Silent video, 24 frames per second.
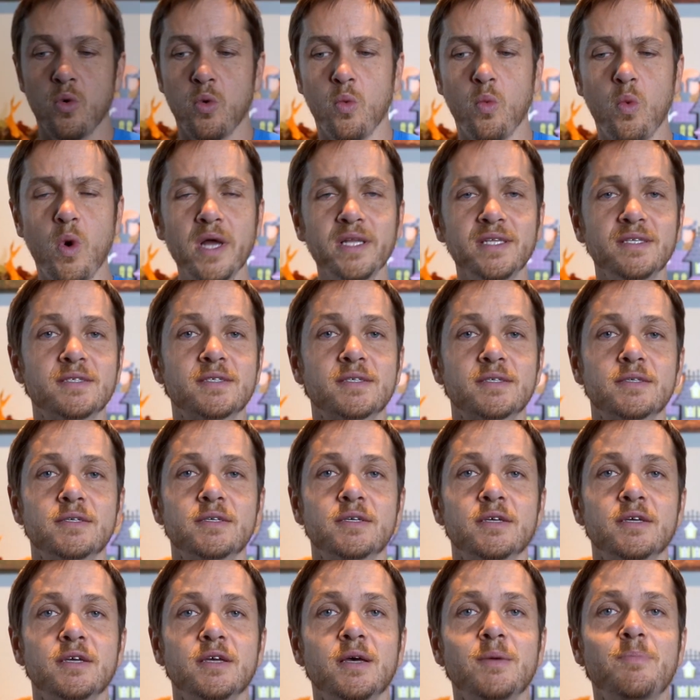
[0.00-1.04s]
Once
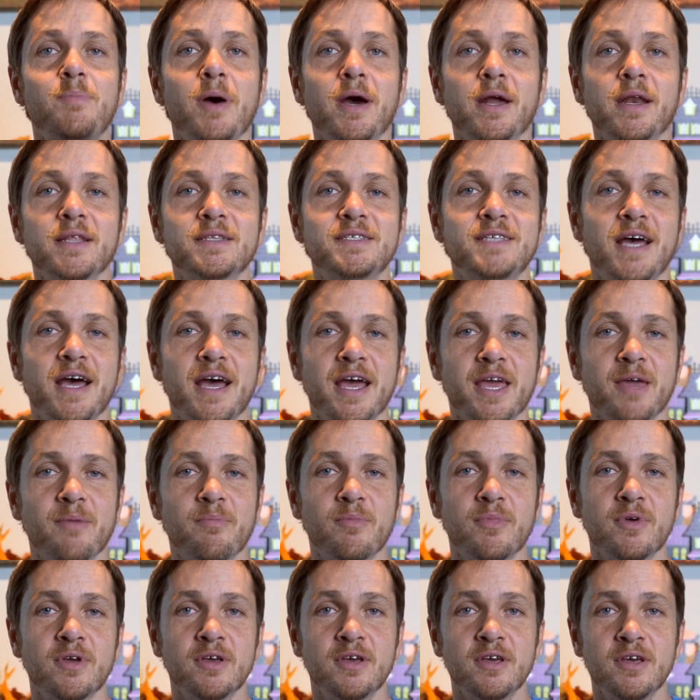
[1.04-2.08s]
upon a time,
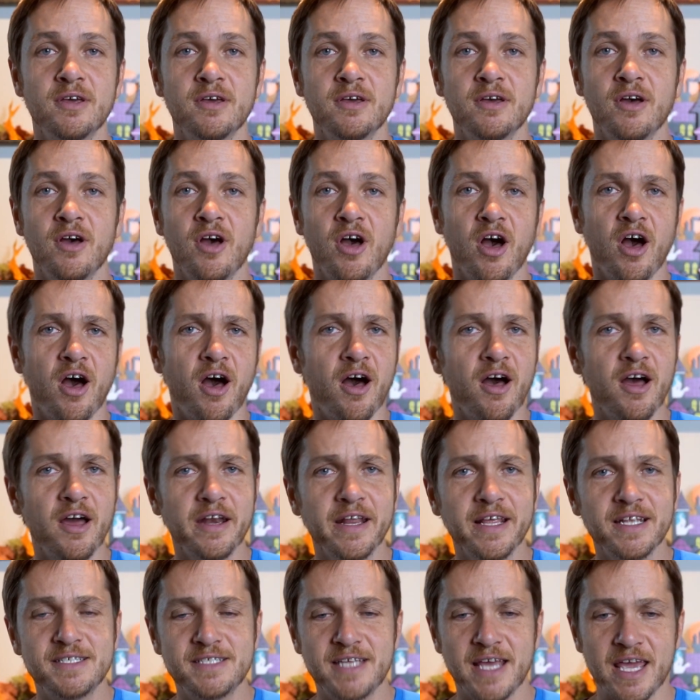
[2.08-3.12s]
on
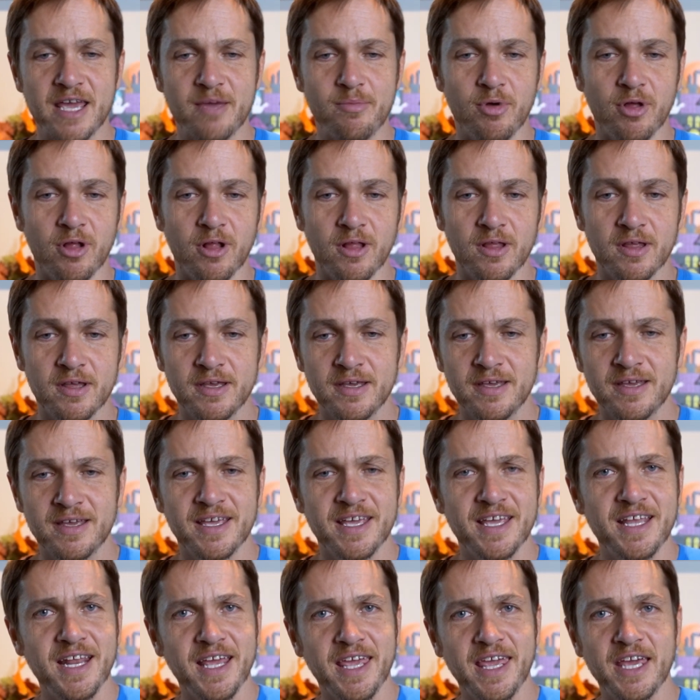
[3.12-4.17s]
a table
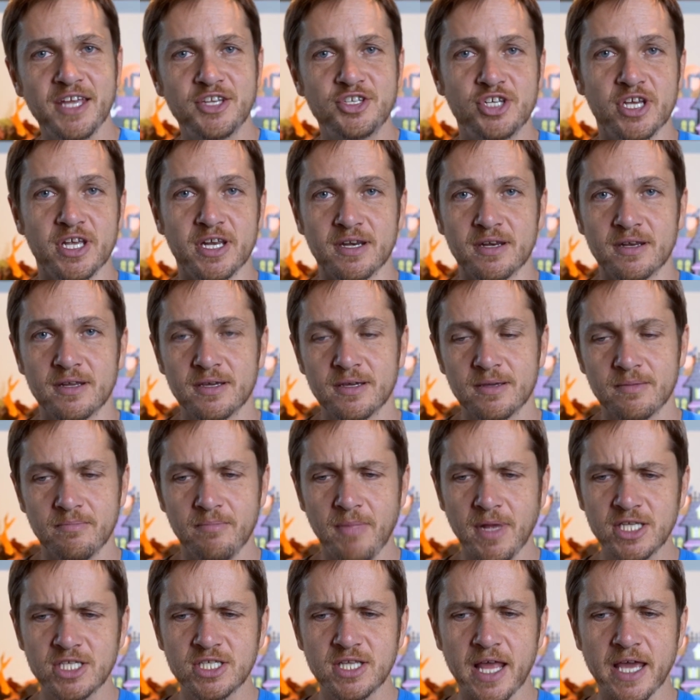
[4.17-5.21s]
in a kitchen,
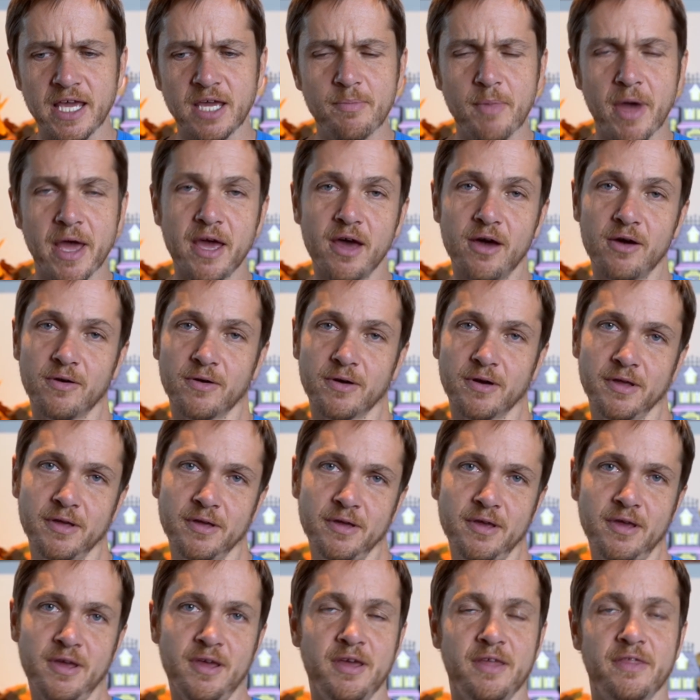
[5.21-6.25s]
much like my own,
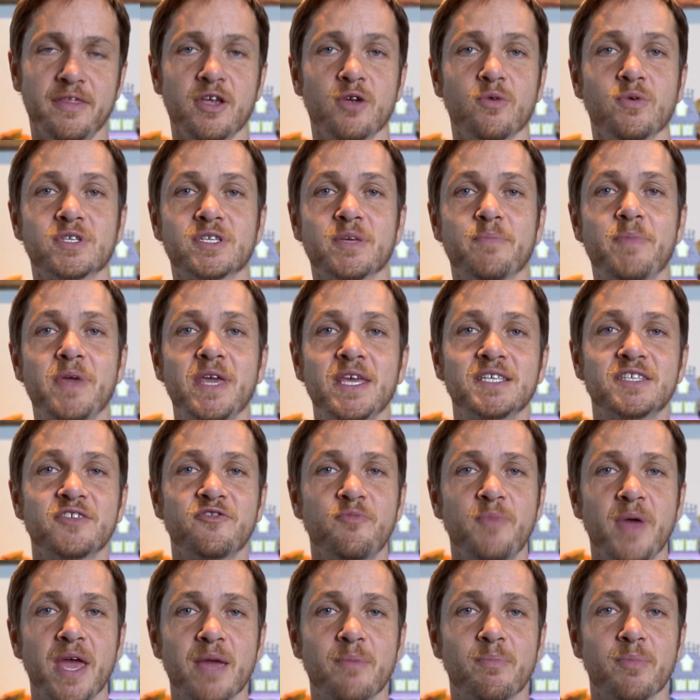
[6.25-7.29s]
there was a piece of
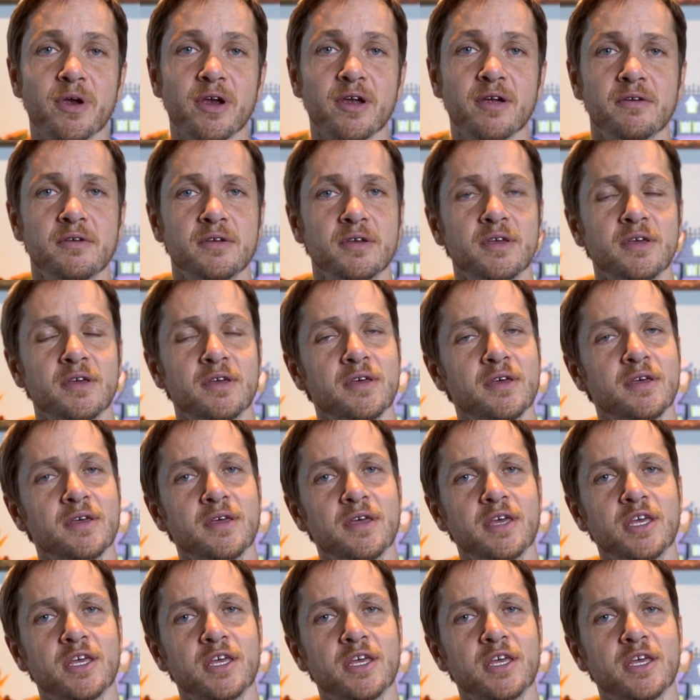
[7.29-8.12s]
paper.